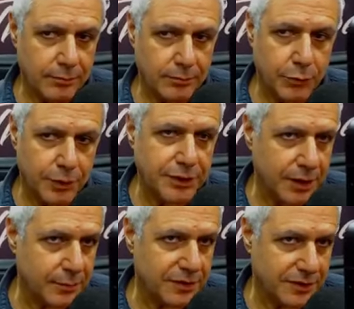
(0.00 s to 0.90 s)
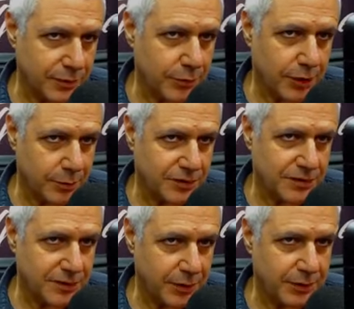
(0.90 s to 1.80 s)
with the embassy, we are
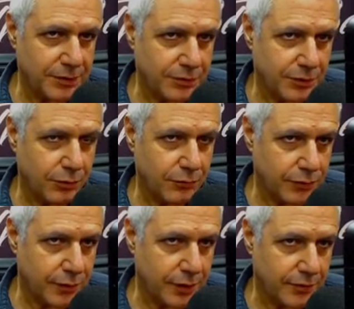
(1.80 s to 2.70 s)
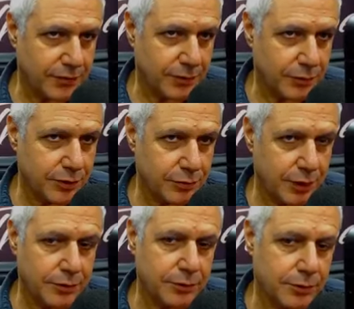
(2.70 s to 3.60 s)
participating in the conference, and we
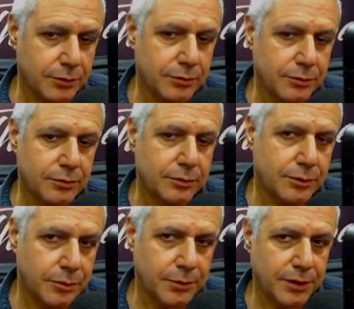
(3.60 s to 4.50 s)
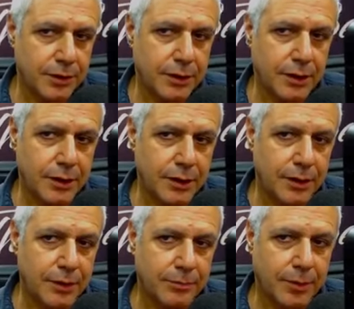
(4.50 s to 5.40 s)
try to be
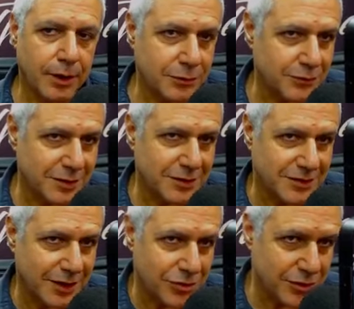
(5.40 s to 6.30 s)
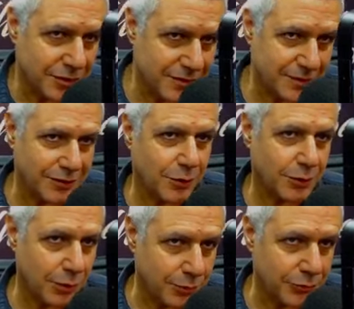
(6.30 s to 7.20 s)
part of the discussion that's
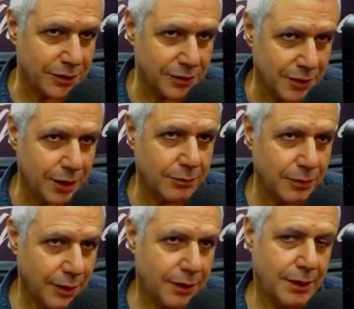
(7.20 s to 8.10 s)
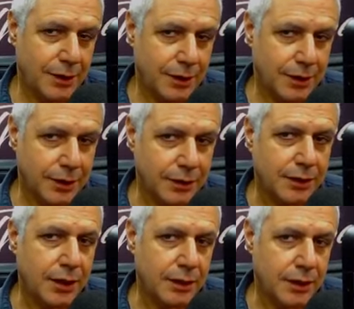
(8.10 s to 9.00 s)
going on right now in
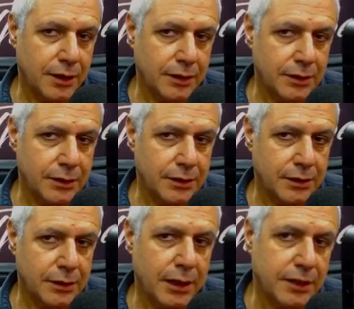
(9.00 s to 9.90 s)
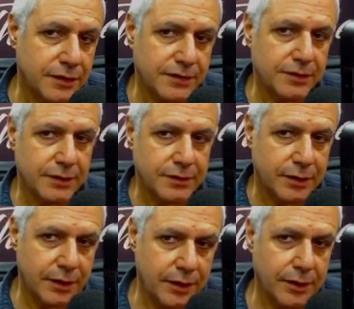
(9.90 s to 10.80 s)
Ghana. I can say that
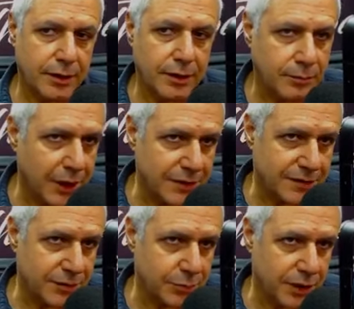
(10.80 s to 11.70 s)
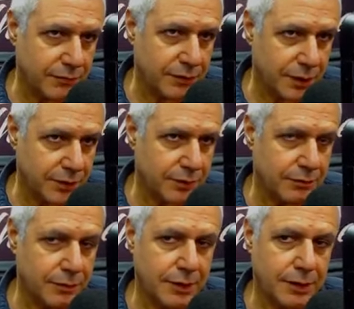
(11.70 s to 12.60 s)
in Mindset, we have
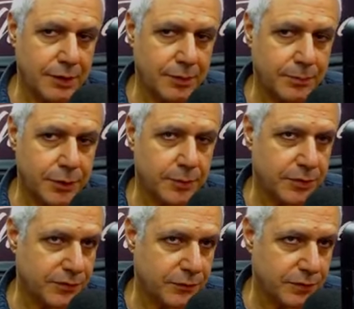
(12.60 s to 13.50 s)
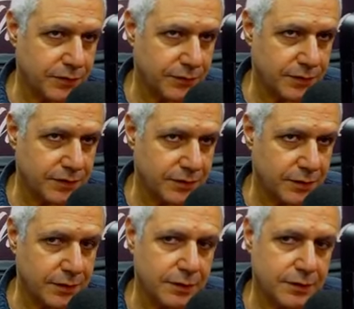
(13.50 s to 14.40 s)
another purpose for this
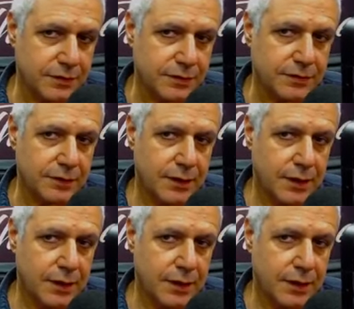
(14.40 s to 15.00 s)
visit, and this is